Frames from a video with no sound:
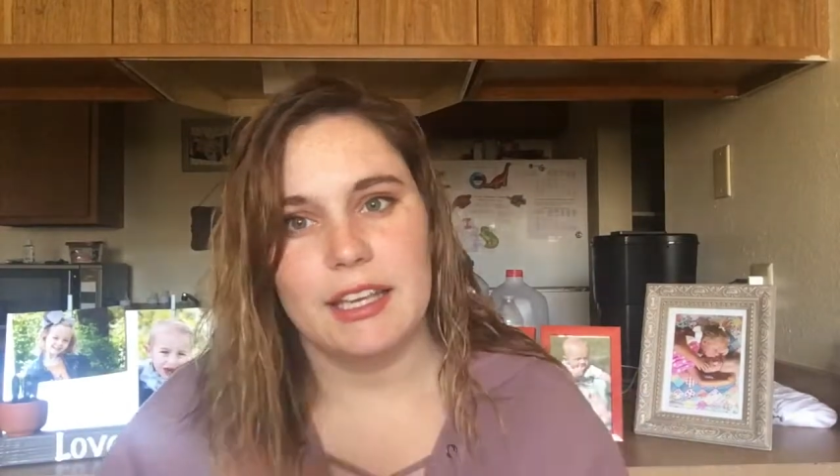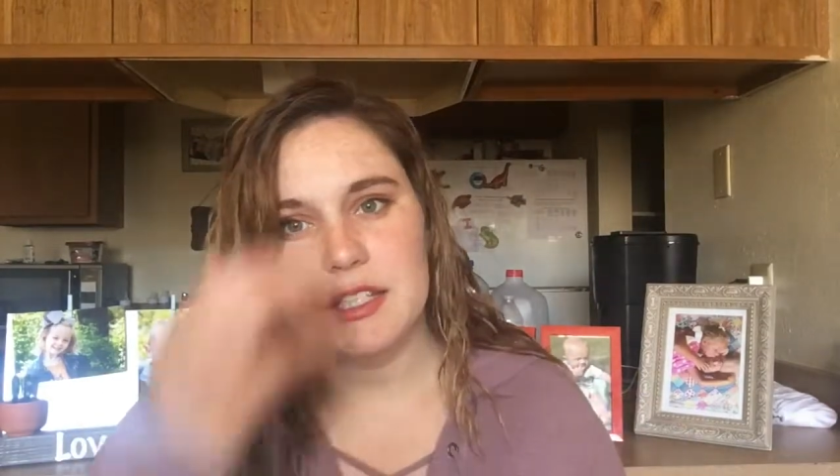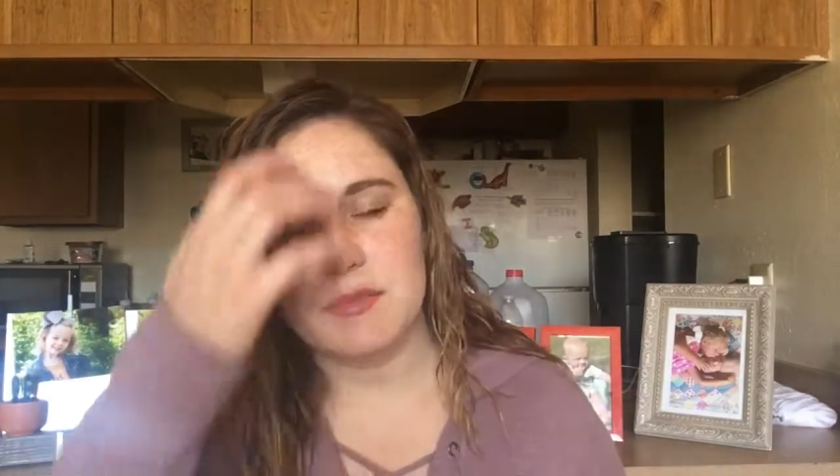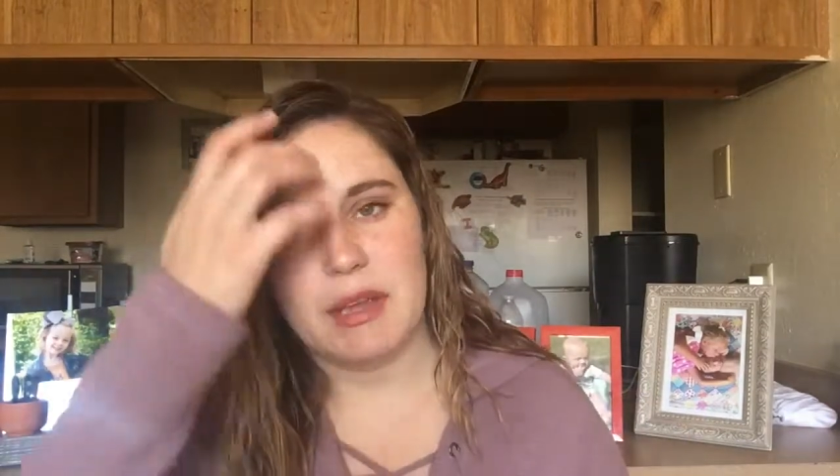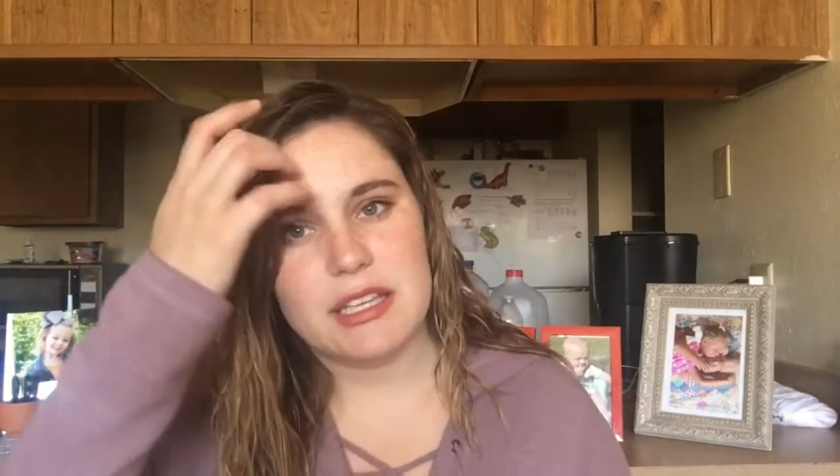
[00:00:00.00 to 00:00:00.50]

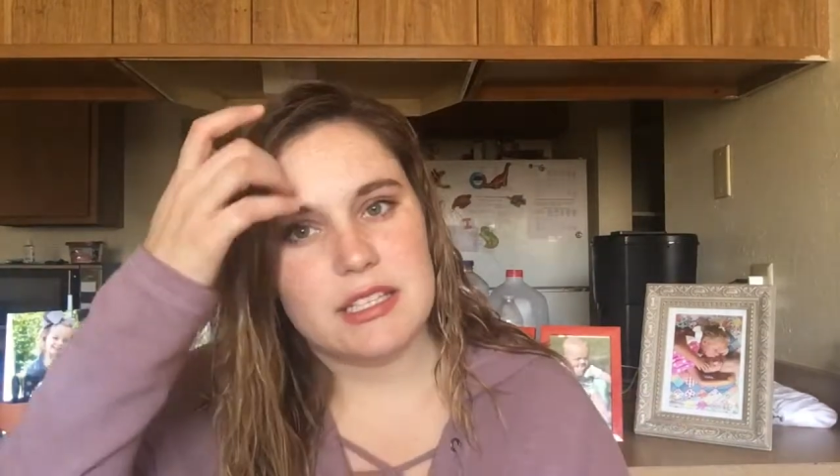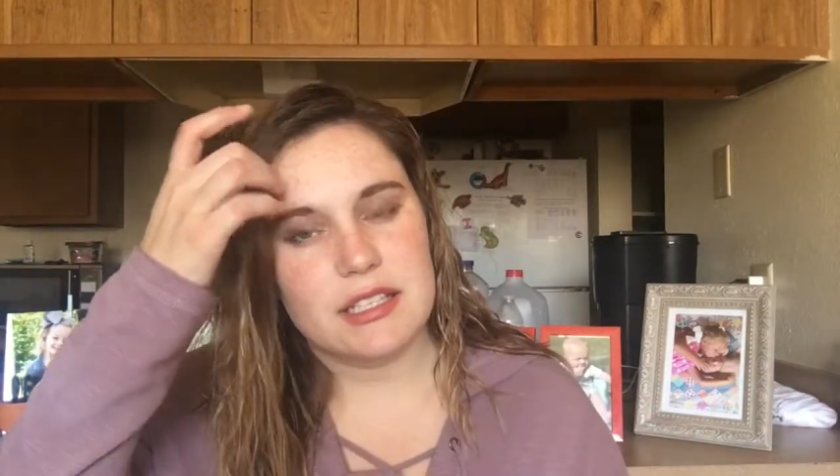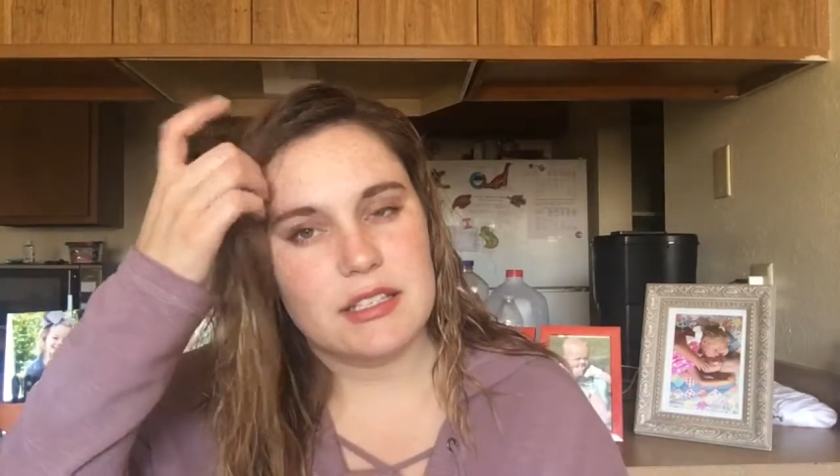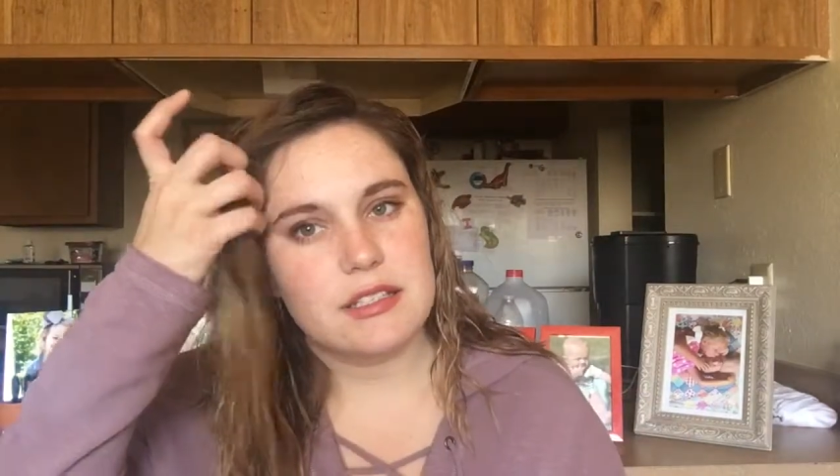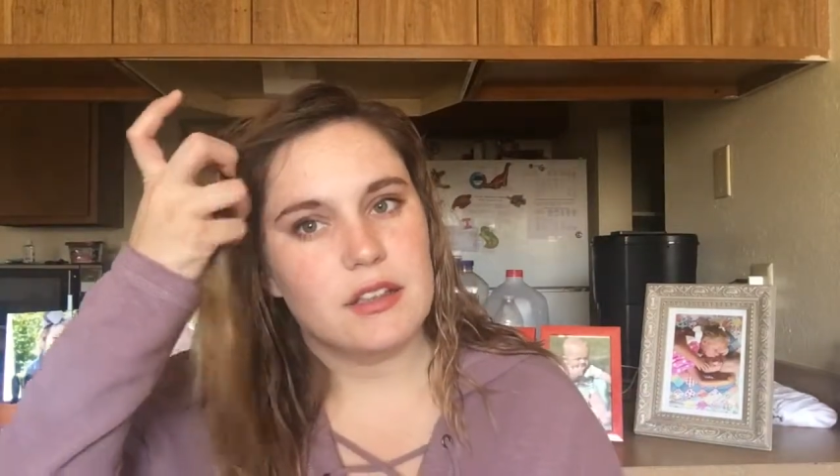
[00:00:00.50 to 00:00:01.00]
because Banks
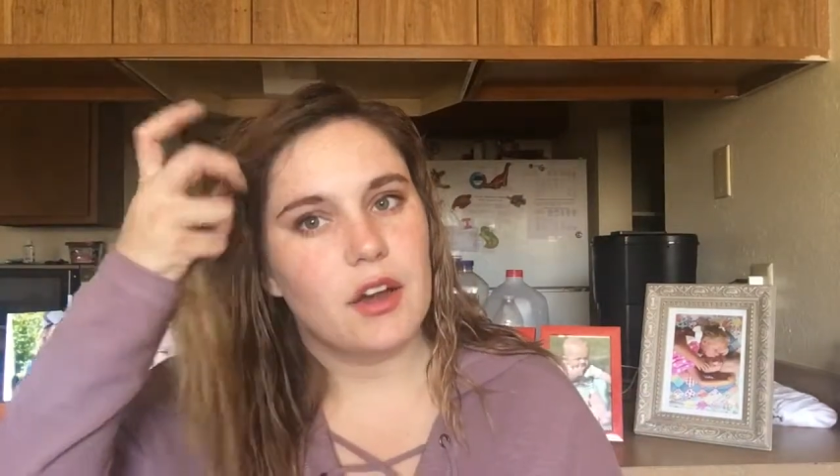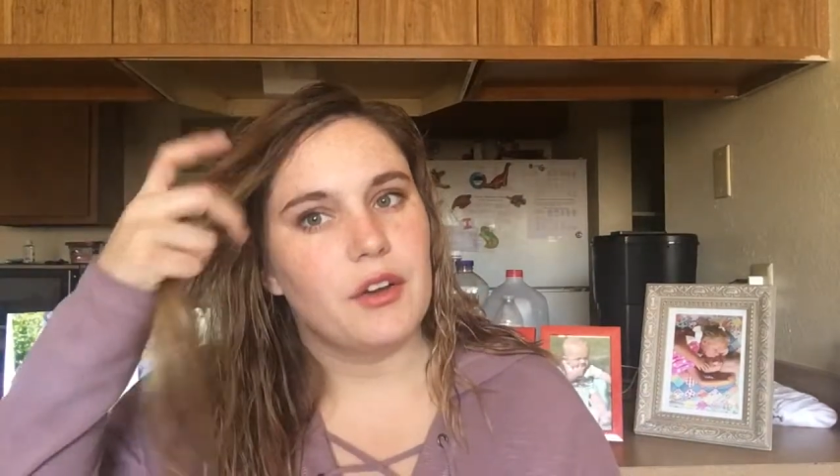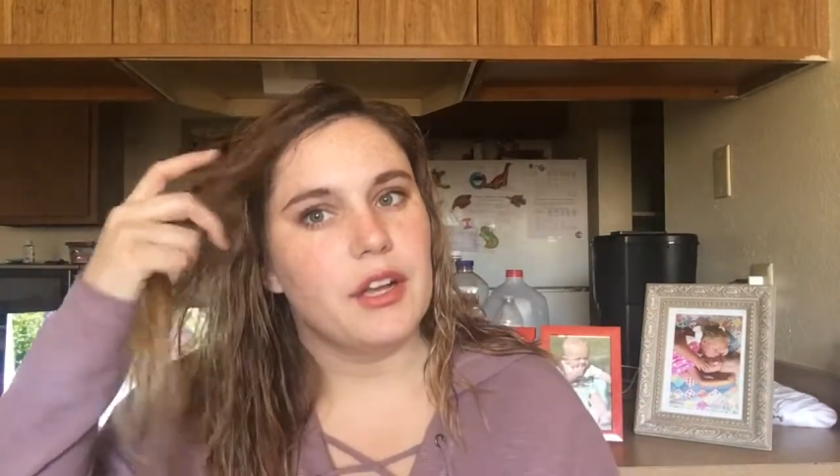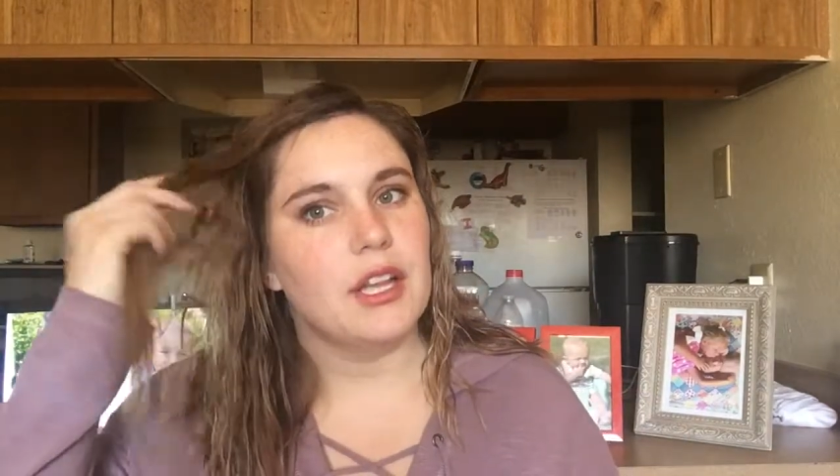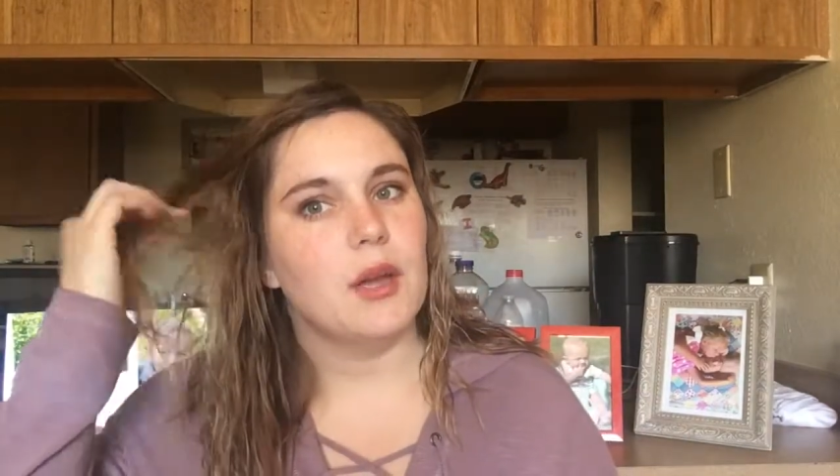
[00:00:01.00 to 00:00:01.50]
is
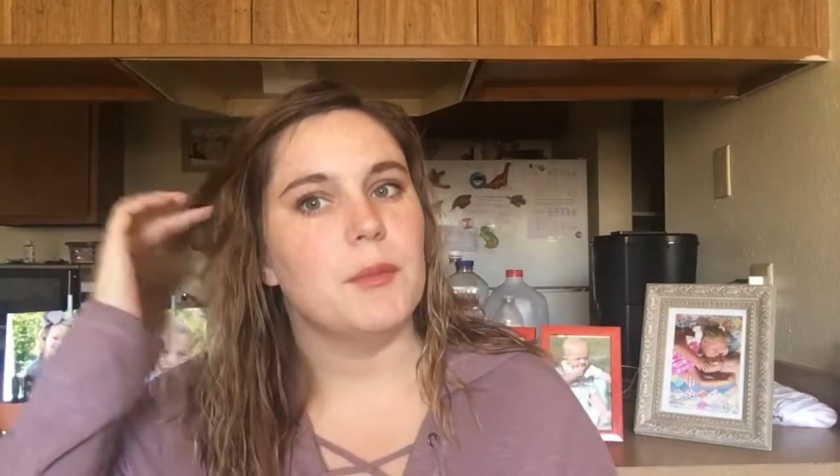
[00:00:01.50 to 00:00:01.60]
already